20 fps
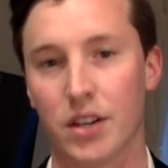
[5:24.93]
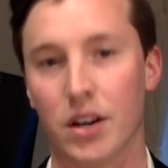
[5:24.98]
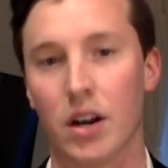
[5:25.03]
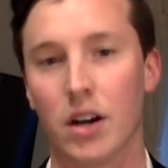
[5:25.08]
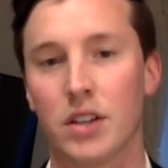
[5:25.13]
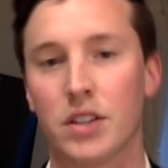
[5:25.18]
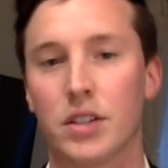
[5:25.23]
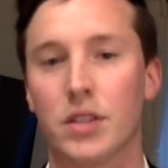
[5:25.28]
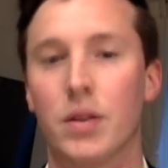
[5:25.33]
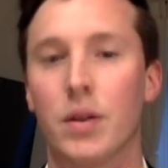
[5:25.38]

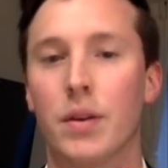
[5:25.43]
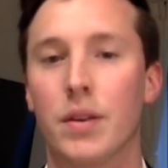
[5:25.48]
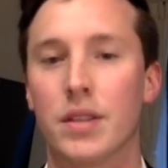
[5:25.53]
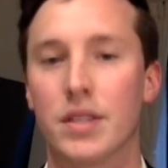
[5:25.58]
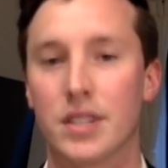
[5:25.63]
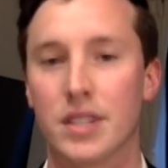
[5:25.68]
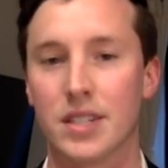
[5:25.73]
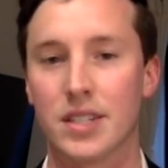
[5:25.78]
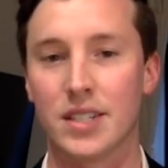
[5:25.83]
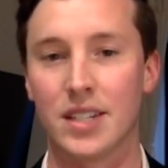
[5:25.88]
also known
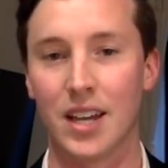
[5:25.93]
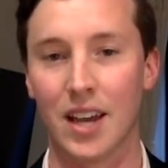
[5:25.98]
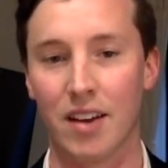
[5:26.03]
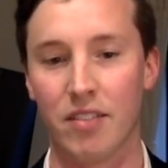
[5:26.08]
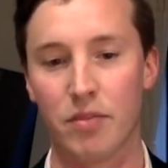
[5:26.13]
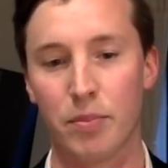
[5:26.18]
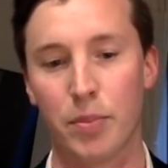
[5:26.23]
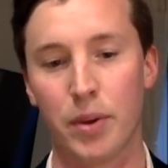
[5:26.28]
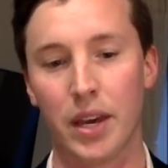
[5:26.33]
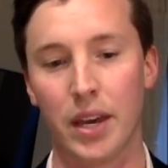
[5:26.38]
as the
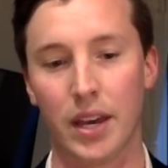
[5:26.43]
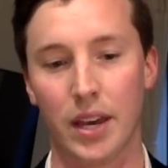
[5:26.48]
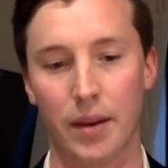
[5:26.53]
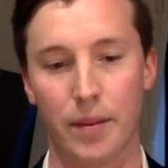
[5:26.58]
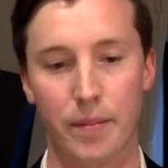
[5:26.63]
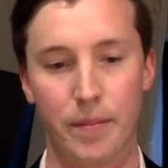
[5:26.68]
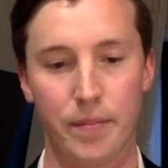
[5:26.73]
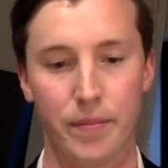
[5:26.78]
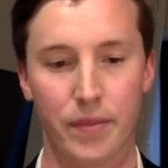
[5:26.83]
CFP.